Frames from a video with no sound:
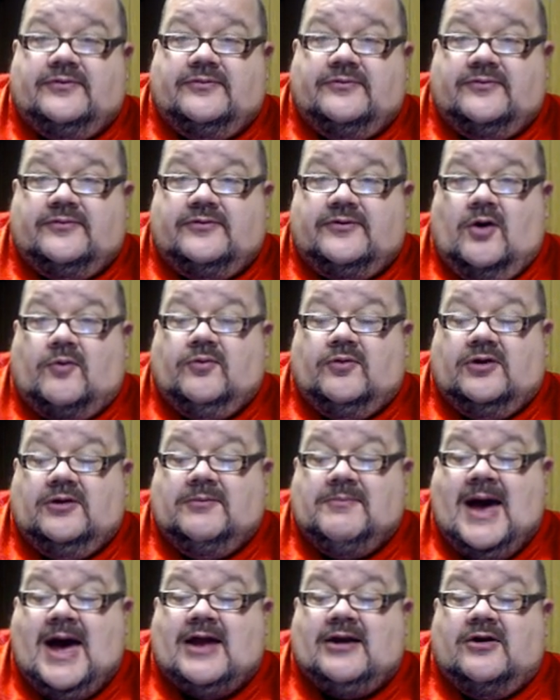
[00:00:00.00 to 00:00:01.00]
don't really
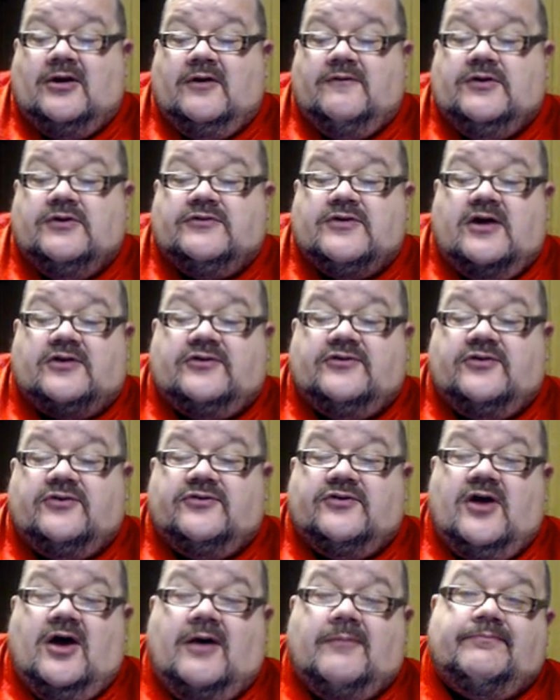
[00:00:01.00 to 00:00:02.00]
matter. If you touch the
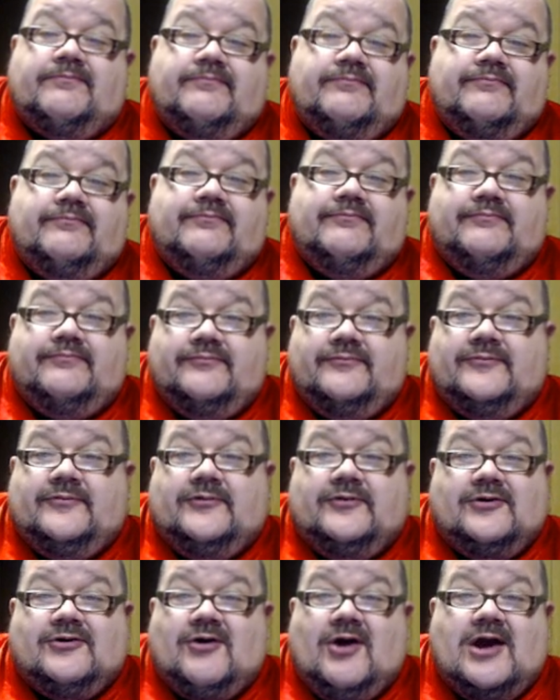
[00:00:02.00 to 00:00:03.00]
stump,
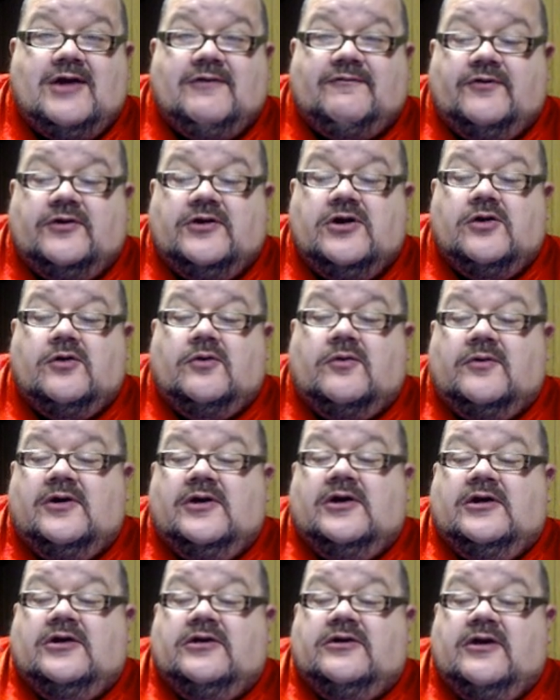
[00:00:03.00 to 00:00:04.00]
great for you.
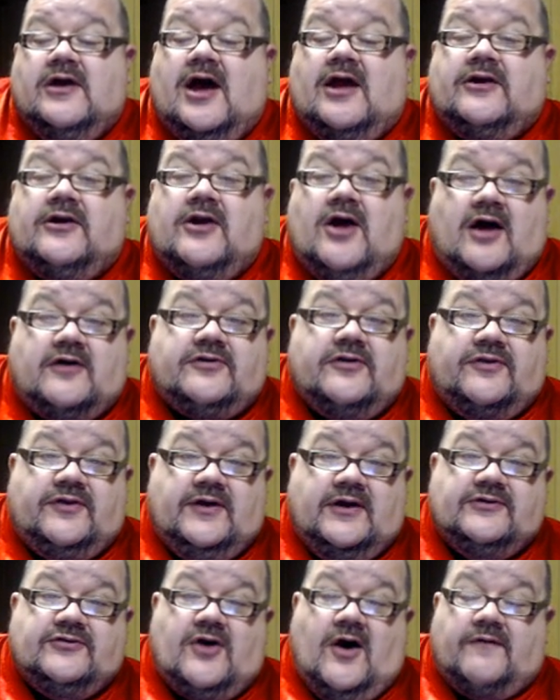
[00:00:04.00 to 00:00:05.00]
You got to knock the
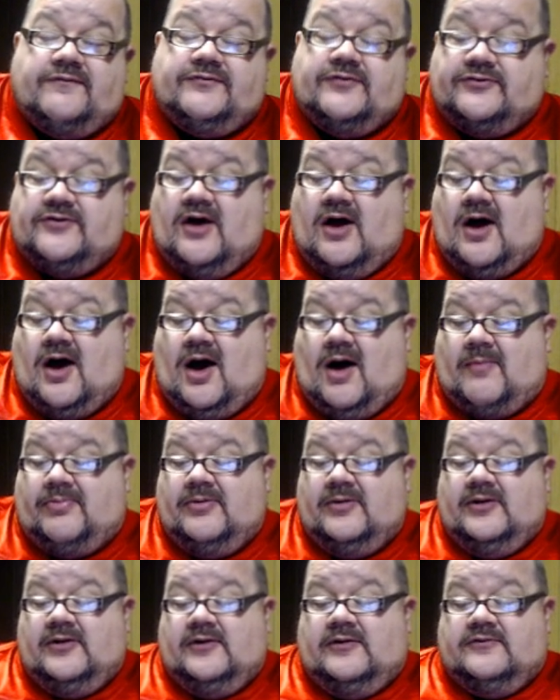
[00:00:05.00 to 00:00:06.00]
things off the top
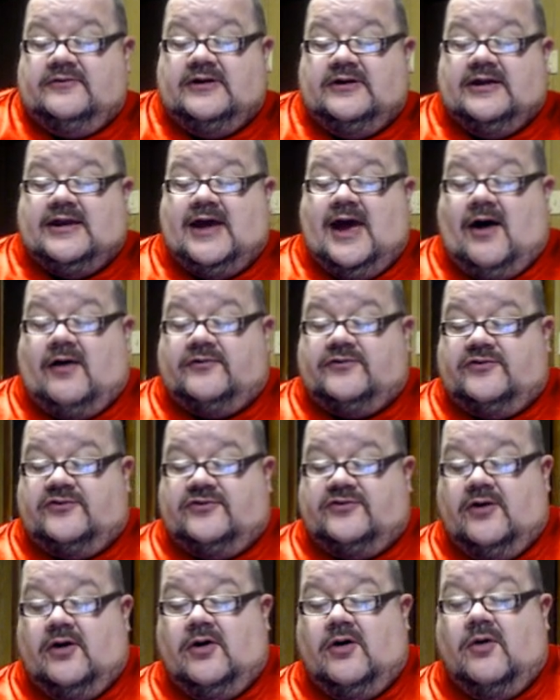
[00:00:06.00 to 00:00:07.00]
to get out.
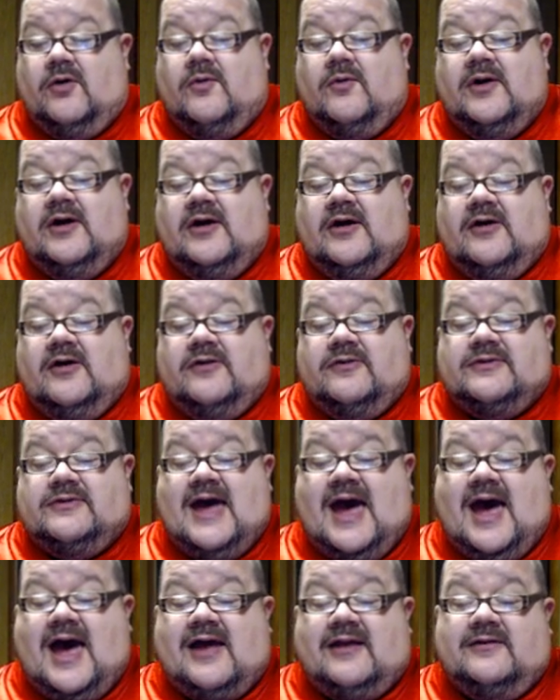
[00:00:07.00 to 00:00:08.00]
So
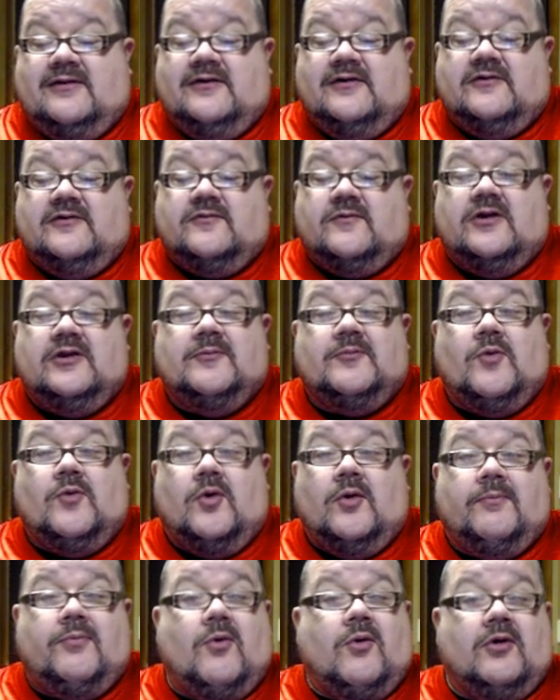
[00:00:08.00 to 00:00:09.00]
that is one of the more
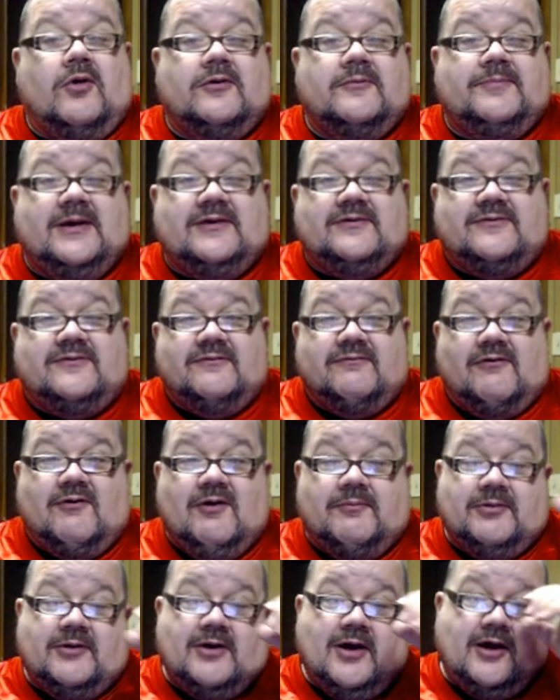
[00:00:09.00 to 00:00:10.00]
important pieces of
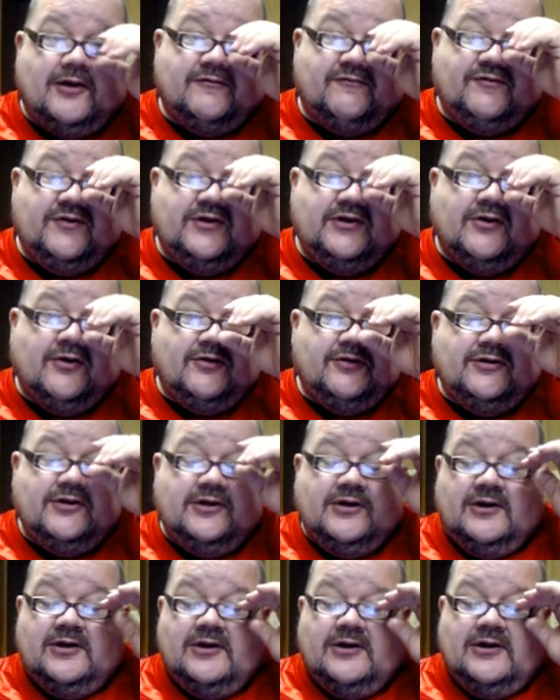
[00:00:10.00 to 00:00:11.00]
equipment on the field.
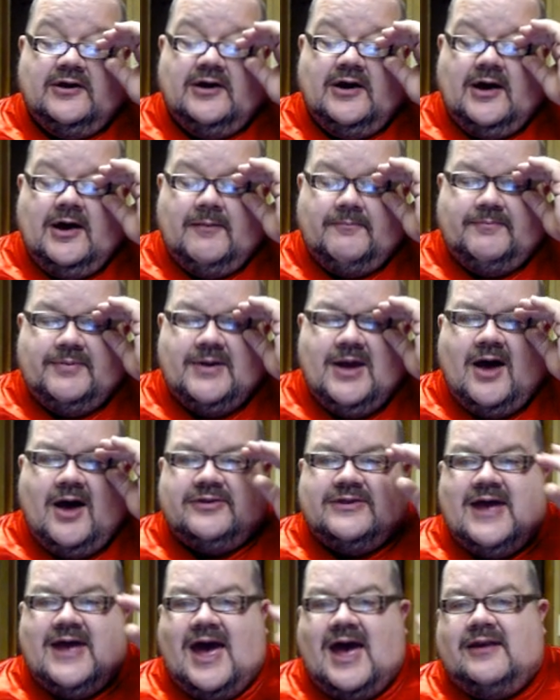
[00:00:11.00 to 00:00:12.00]
Uh, beyond
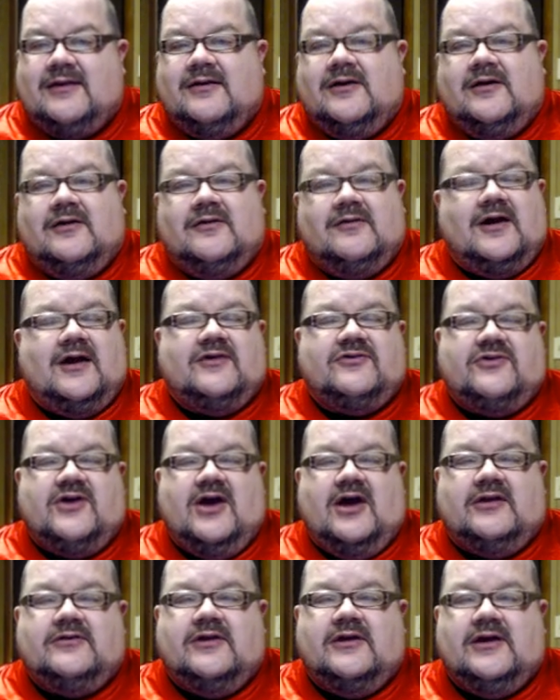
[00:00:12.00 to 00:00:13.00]
that, like I
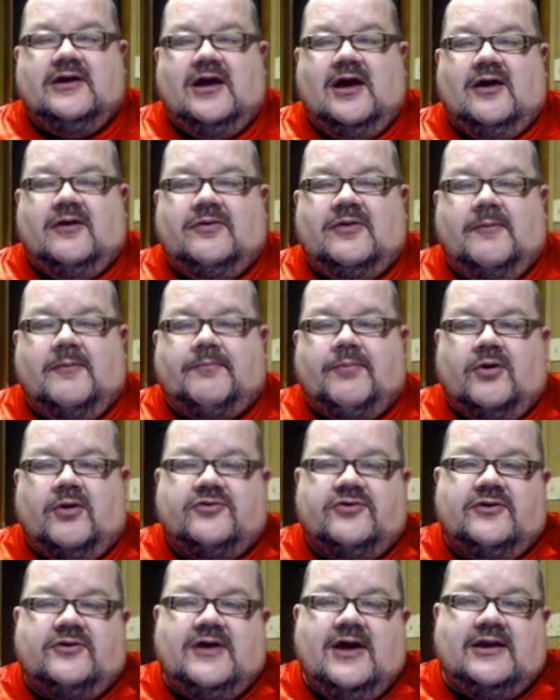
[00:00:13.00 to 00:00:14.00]
said, the uh, the
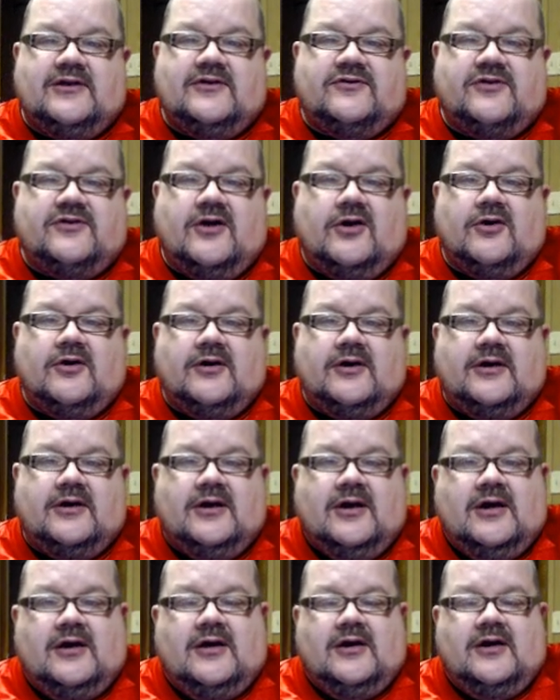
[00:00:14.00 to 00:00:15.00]
person that is their
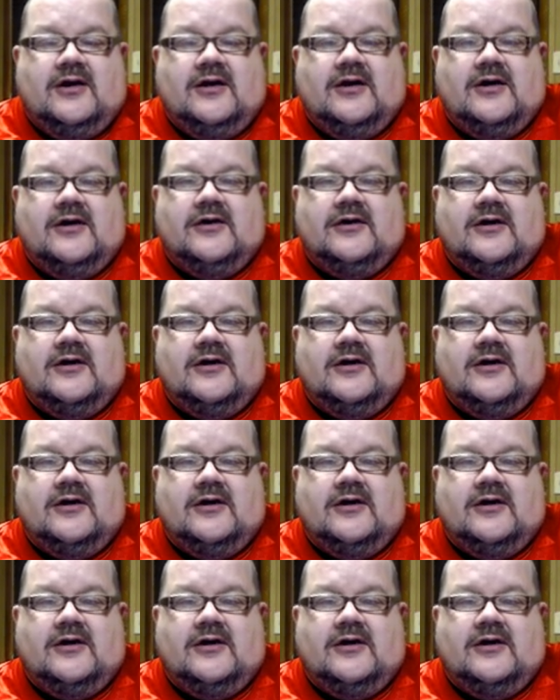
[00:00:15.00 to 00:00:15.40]
uh,